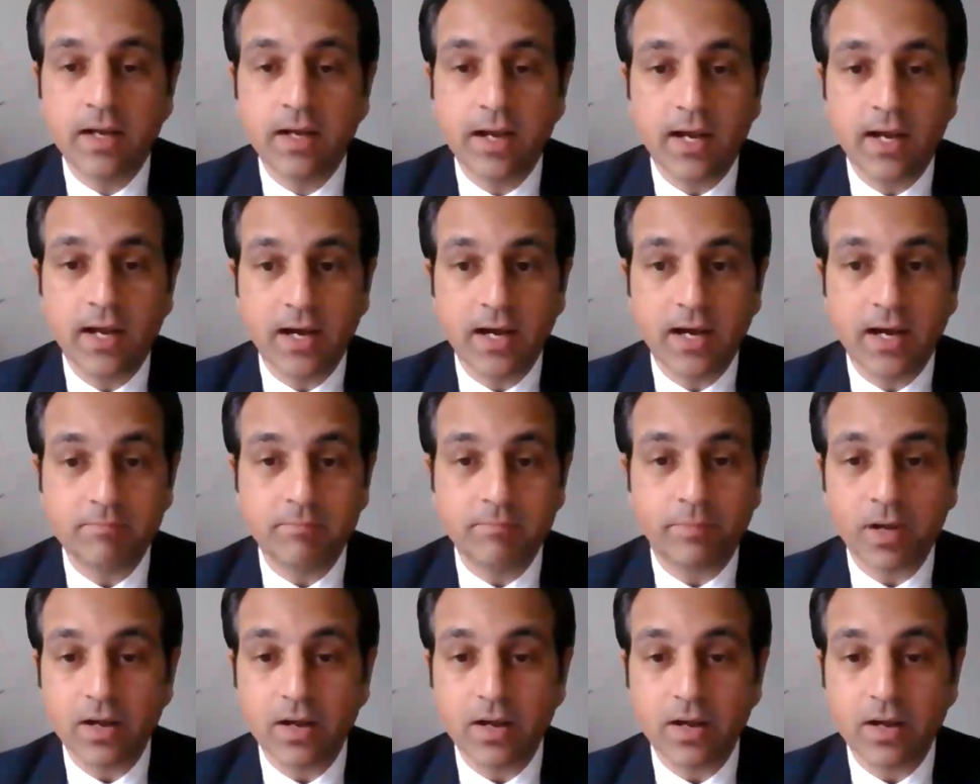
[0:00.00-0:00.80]

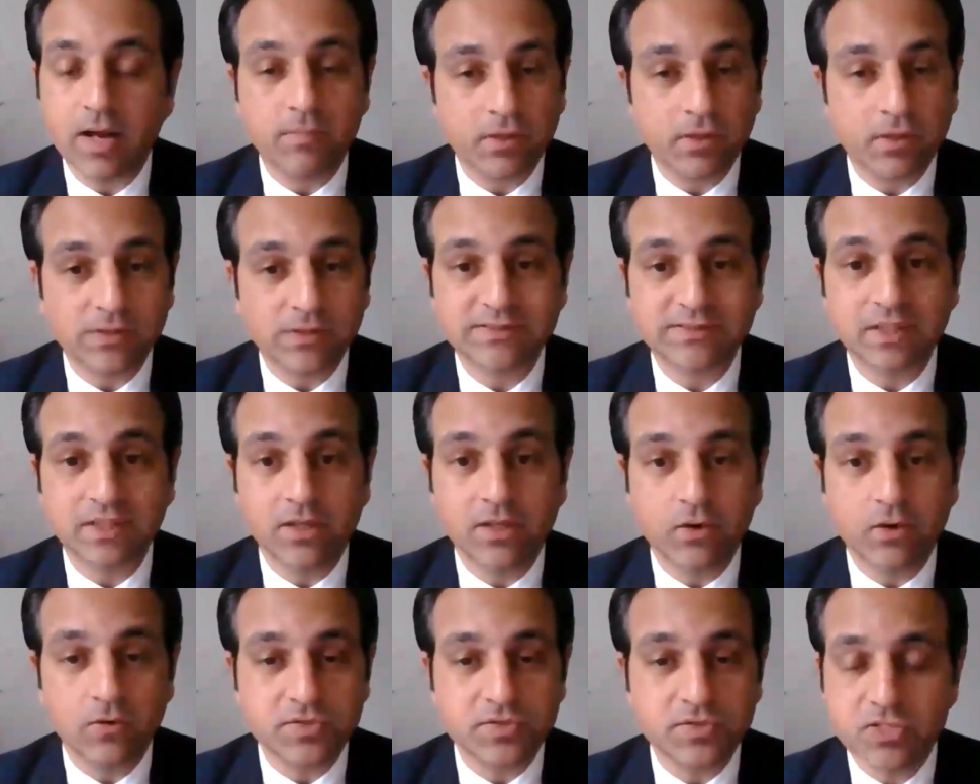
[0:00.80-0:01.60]
But I'm
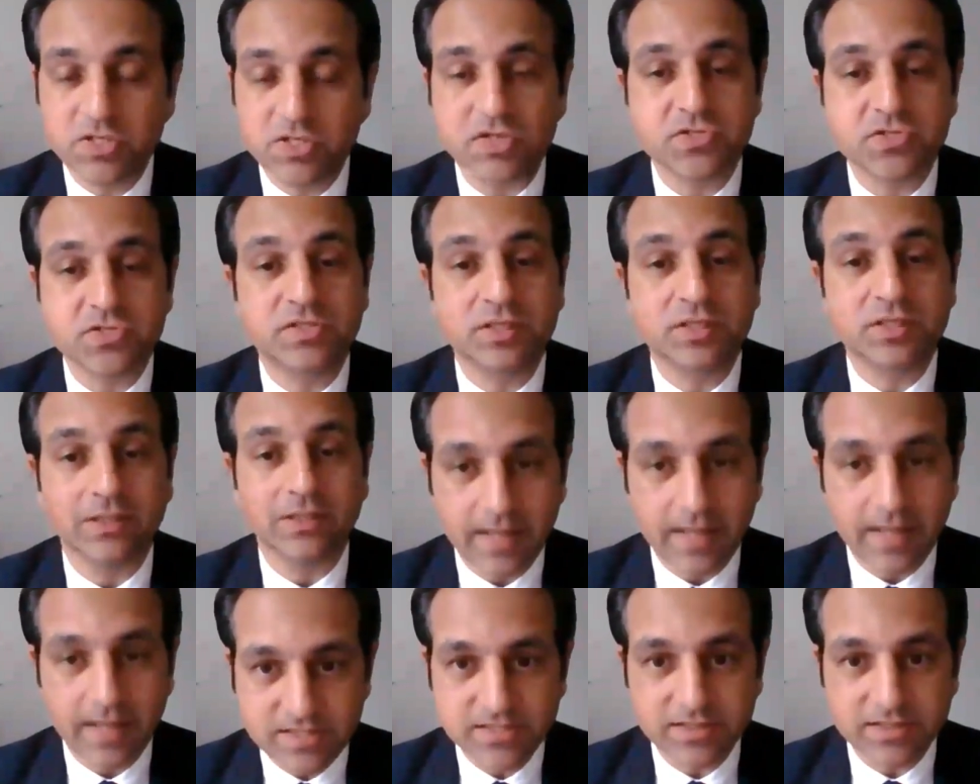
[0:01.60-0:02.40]
also just
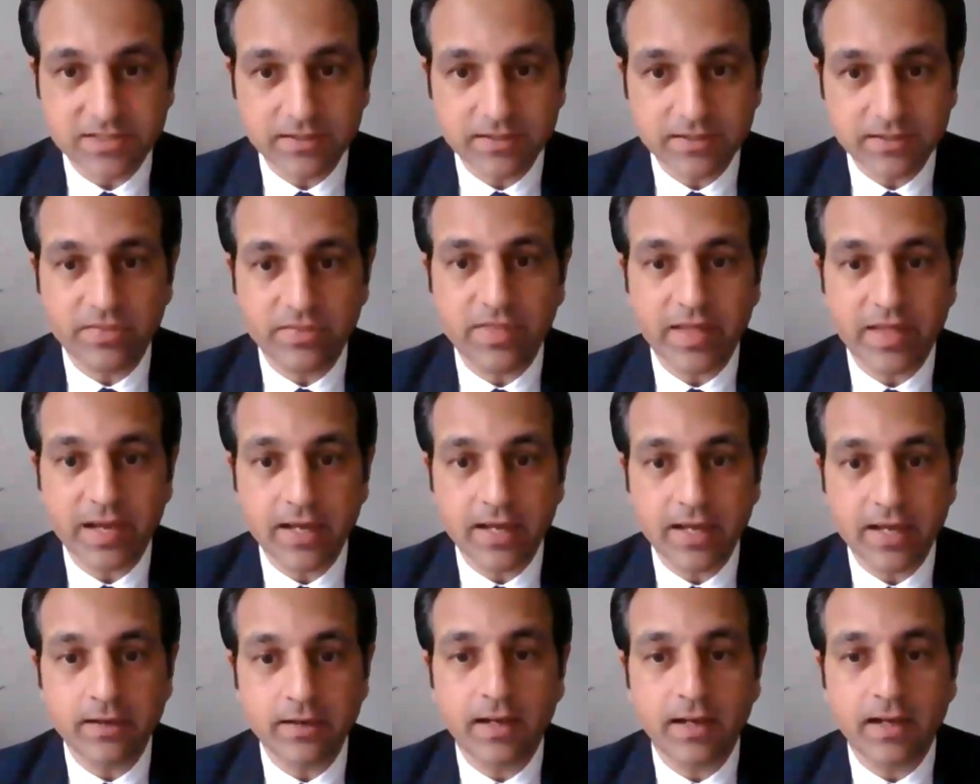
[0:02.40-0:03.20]
delighted
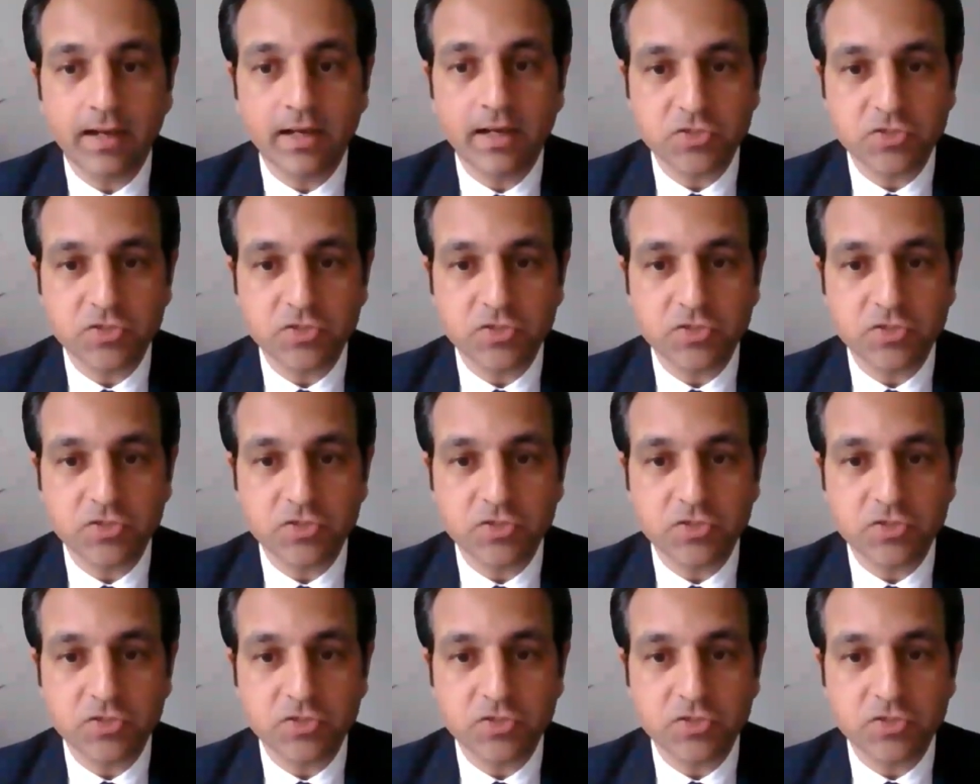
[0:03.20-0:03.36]
that